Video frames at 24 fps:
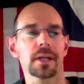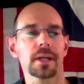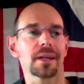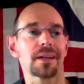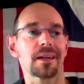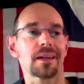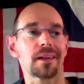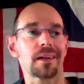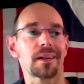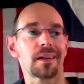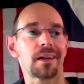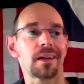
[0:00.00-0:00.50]

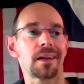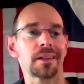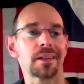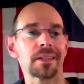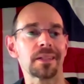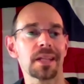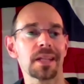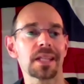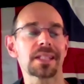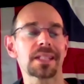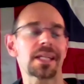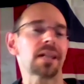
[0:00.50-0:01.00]
on
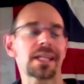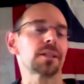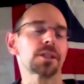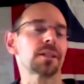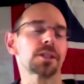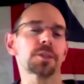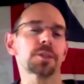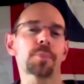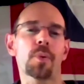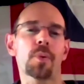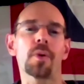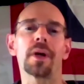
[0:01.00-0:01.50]

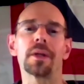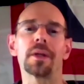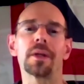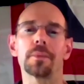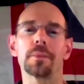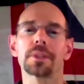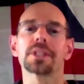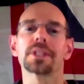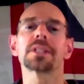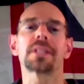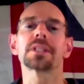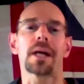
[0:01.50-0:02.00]
Teller's Point,
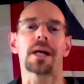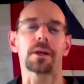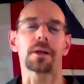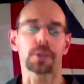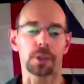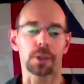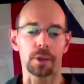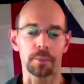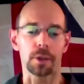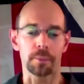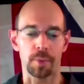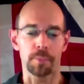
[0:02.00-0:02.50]
which is now
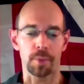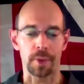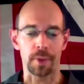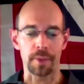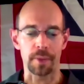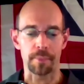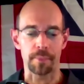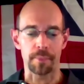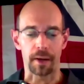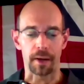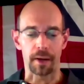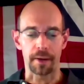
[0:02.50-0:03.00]
Croton Point
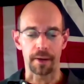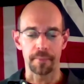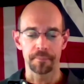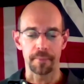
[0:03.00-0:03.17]
Park.